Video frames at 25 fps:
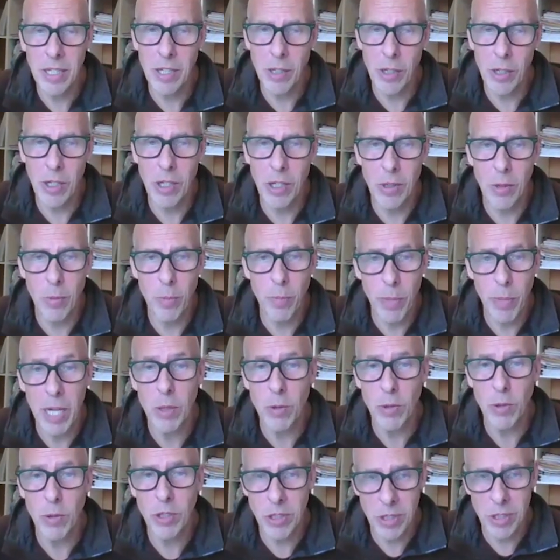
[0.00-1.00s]
or
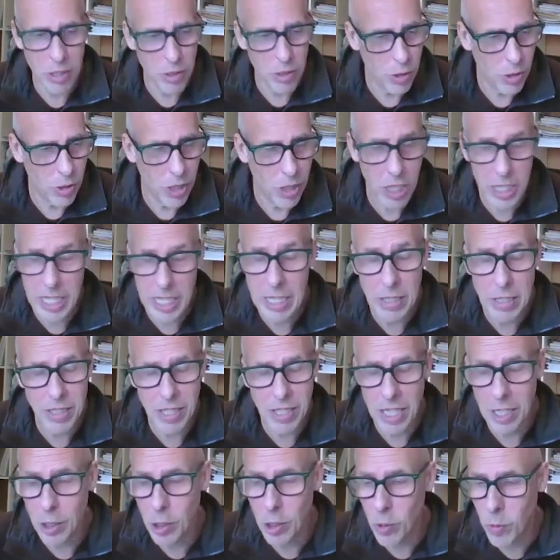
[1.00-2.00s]
post, or I keep
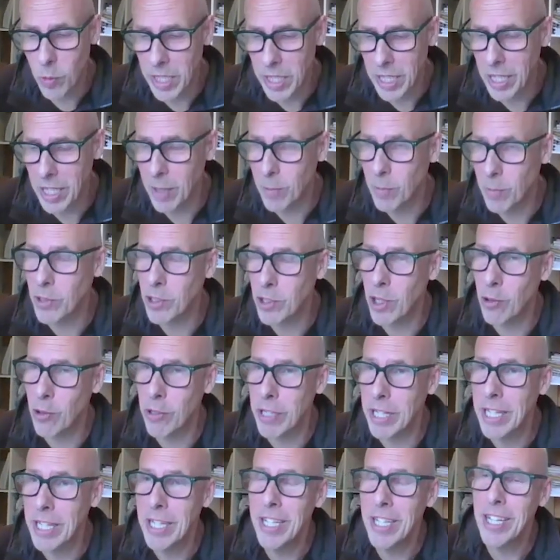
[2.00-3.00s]
saying tweet, I'm
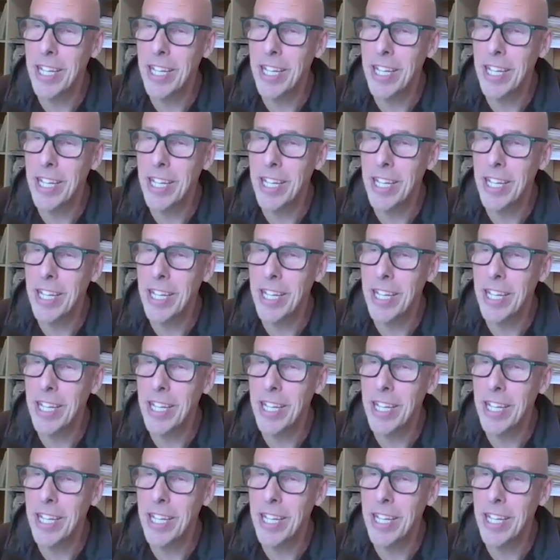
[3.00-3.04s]
sorry.